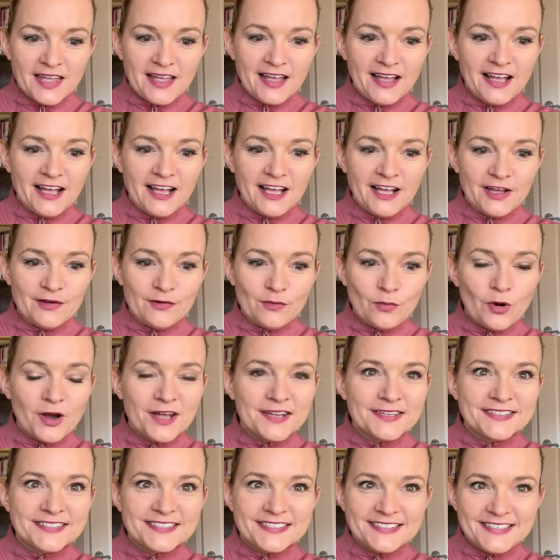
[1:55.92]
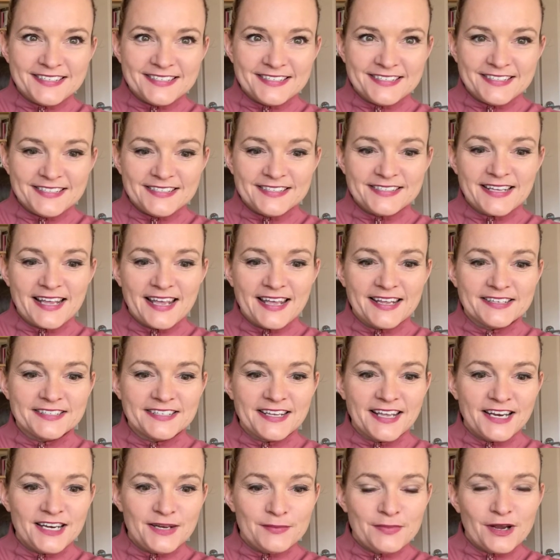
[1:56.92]
onesies and
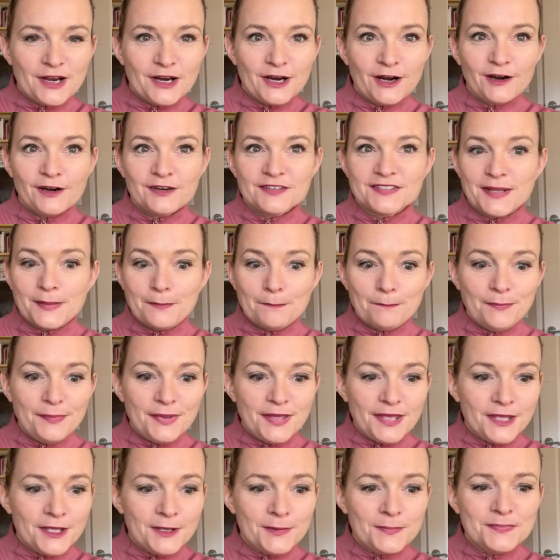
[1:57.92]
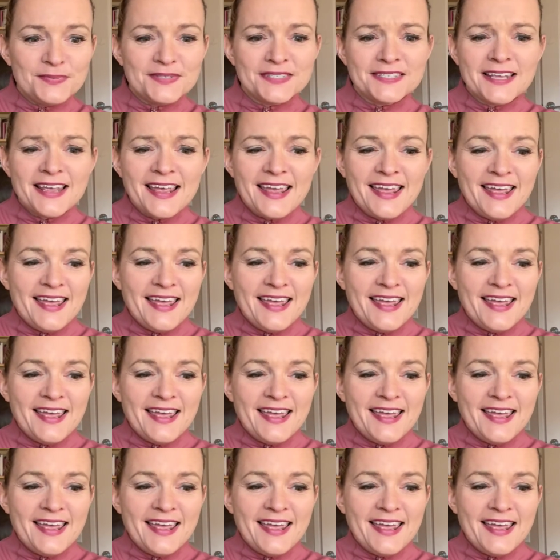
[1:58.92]
teddy bears and bibs.